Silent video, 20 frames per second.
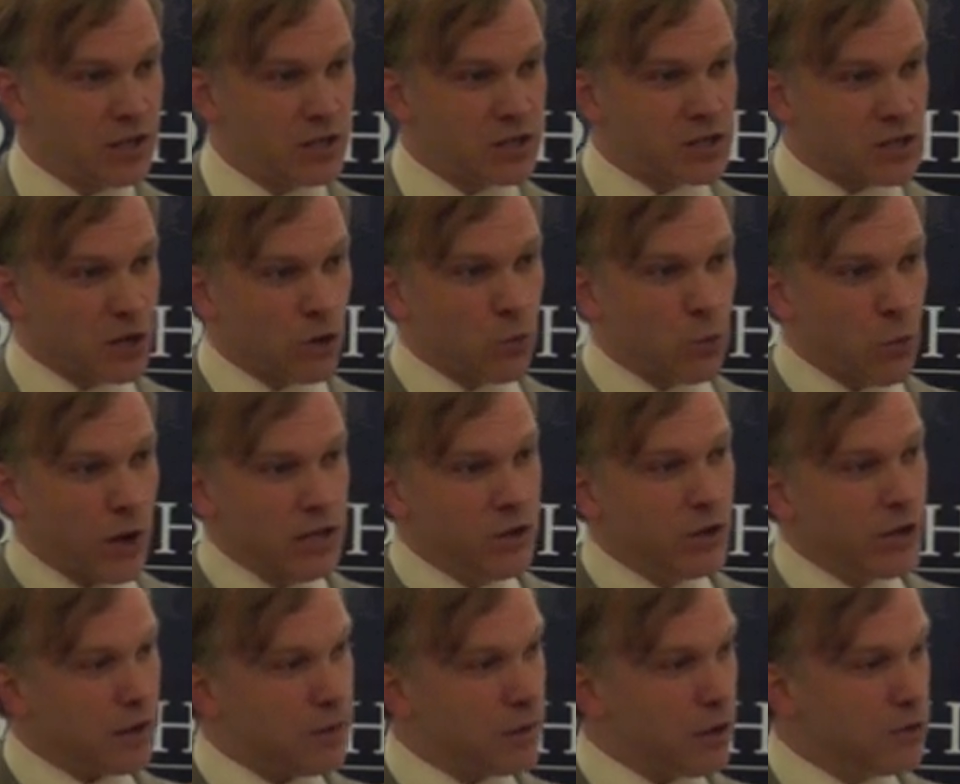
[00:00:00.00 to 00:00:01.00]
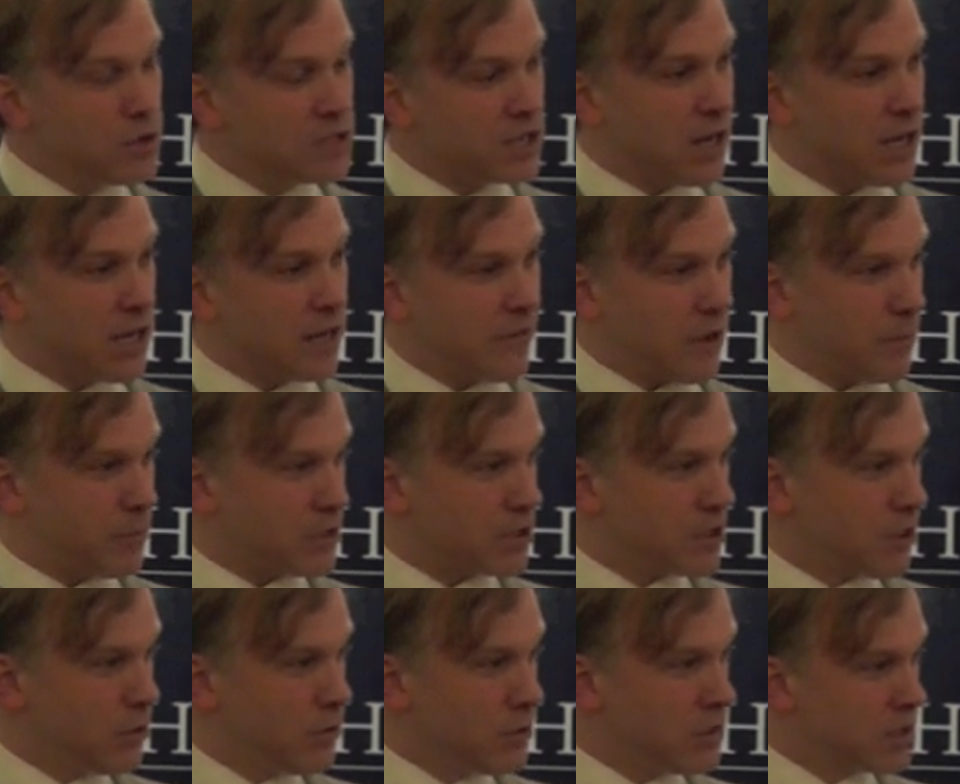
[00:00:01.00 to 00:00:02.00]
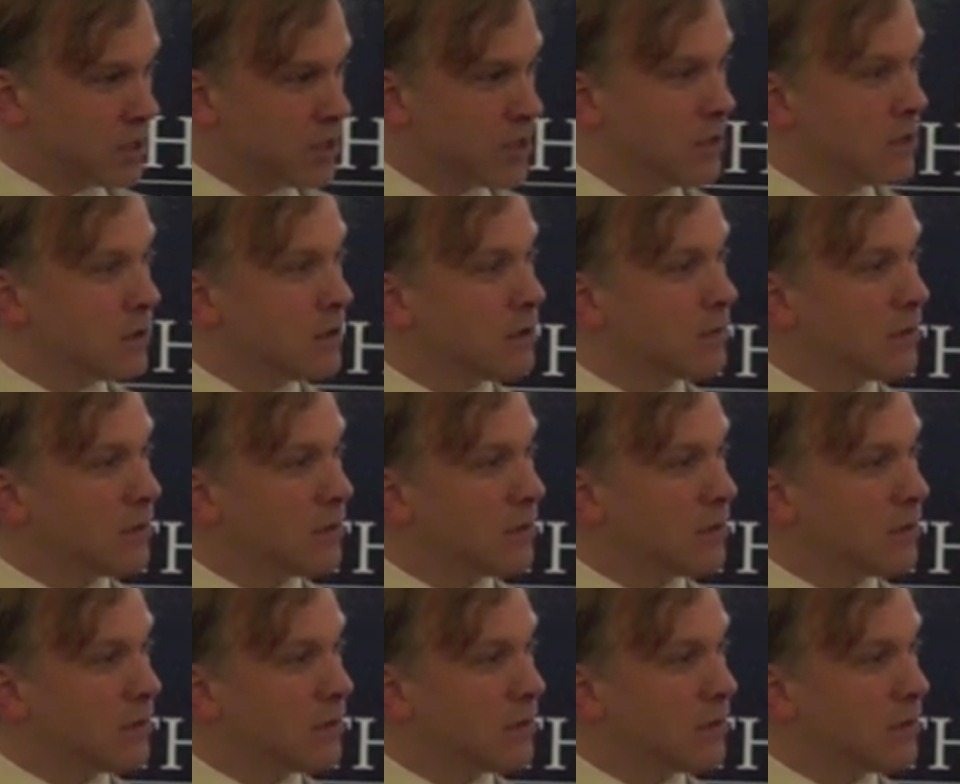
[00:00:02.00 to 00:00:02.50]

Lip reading: So when you get those kind of episodes,